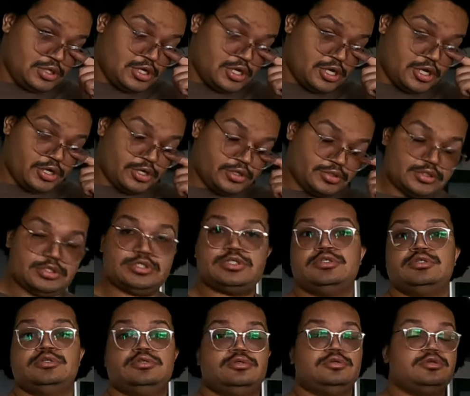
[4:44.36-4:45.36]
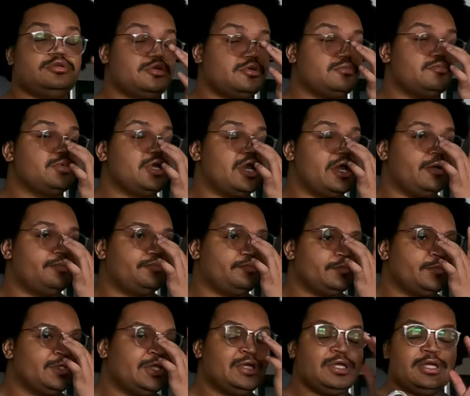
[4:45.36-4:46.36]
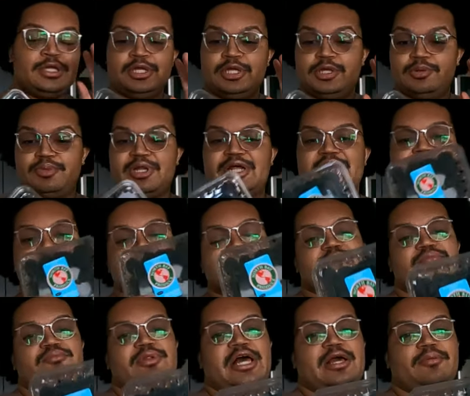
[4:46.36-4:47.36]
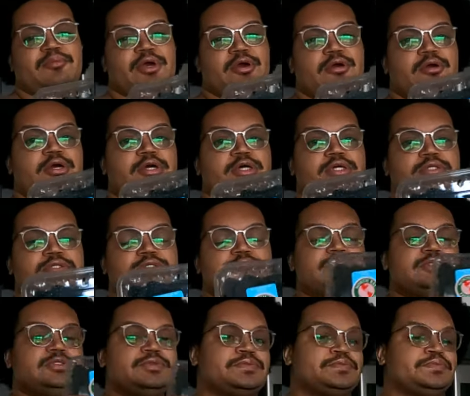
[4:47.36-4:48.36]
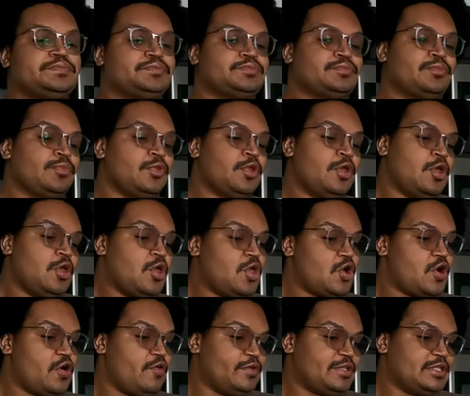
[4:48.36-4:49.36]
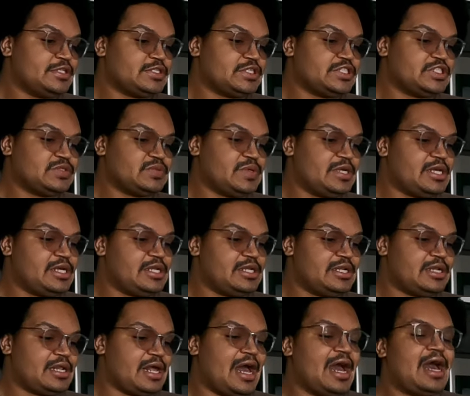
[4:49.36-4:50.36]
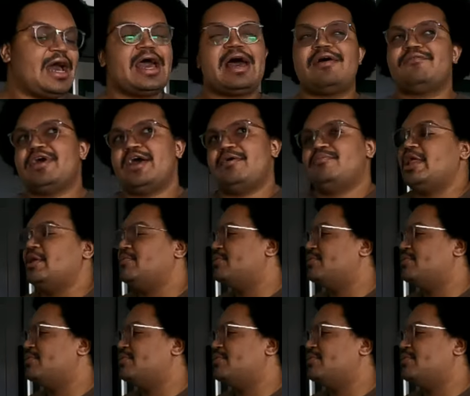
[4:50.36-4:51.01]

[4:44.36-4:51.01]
and it hurts. Yeah, but I got some blackberries. Hopefully these are sweet. I haven't had